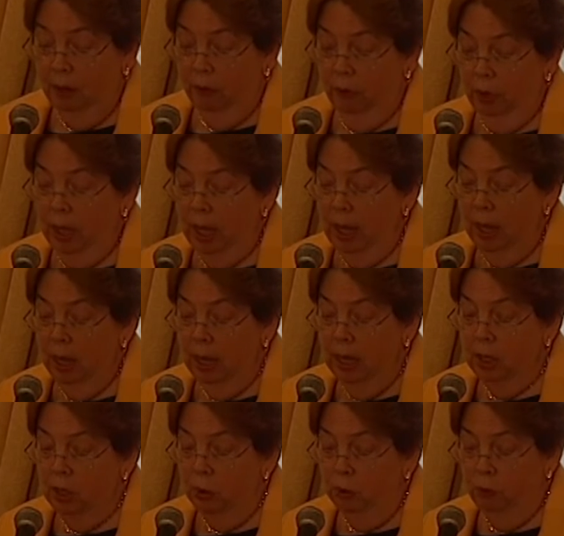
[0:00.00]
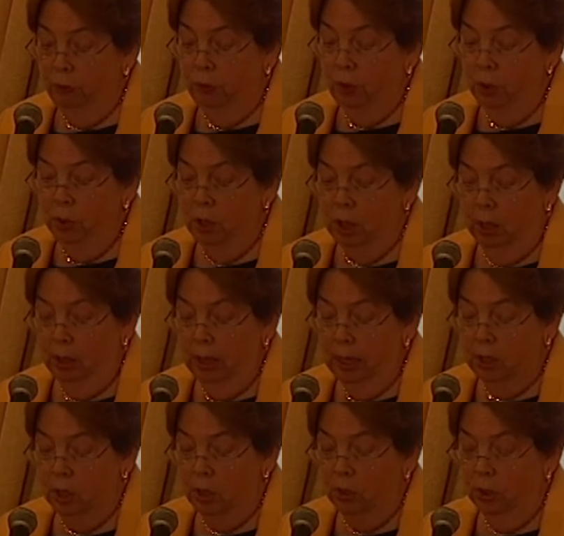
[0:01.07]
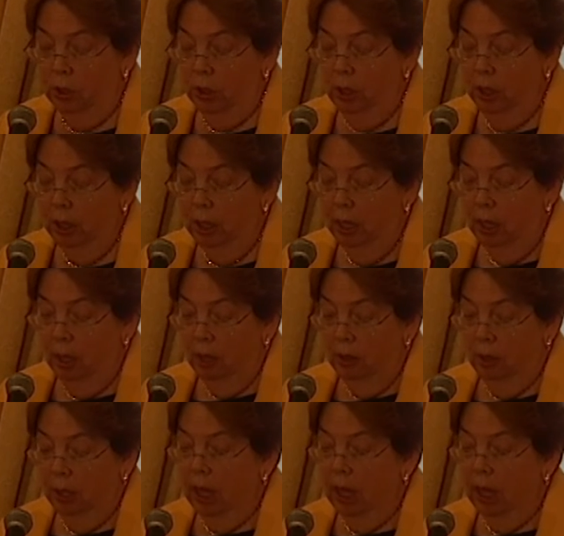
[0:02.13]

For candidates whose views are less certain, the